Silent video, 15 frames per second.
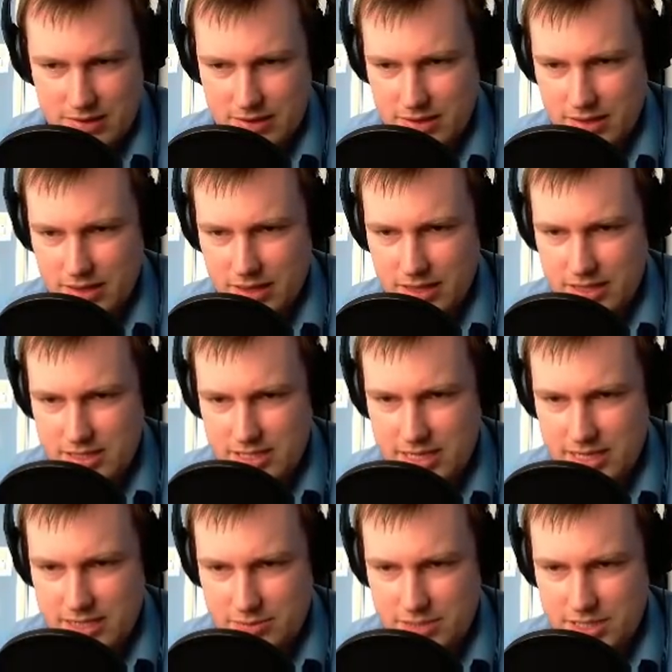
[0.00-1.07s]
Then there's
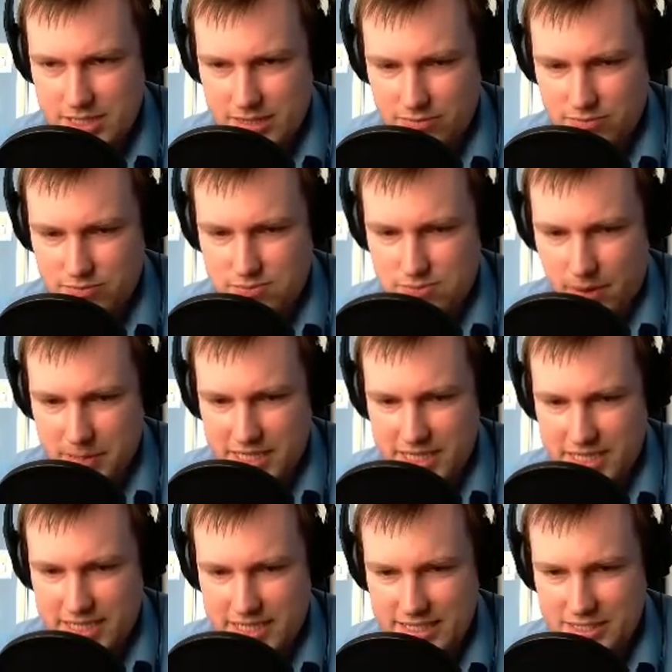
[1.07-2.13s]
this, which is a
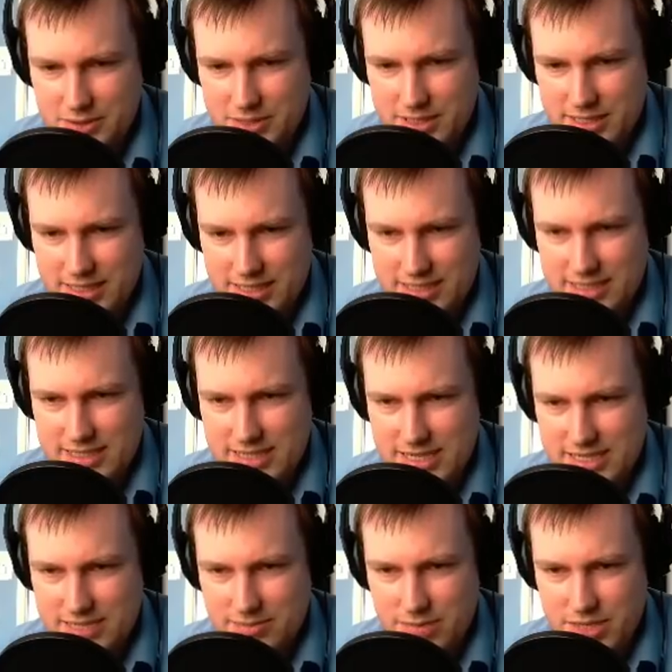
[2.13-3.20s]
rubbish, useless
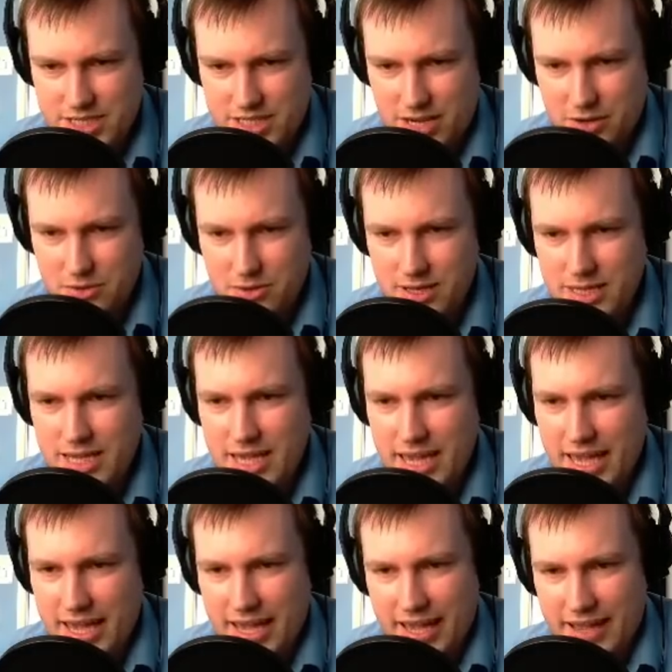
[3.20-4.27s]
system, which is only
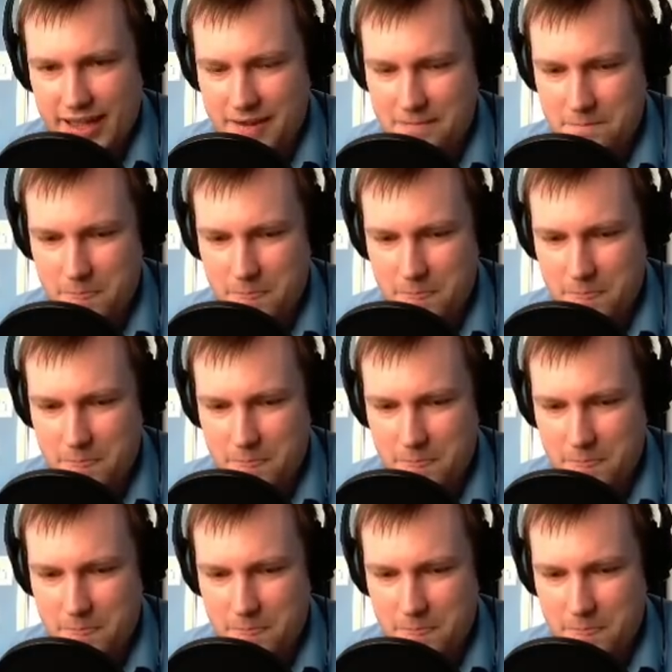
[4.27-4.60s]
here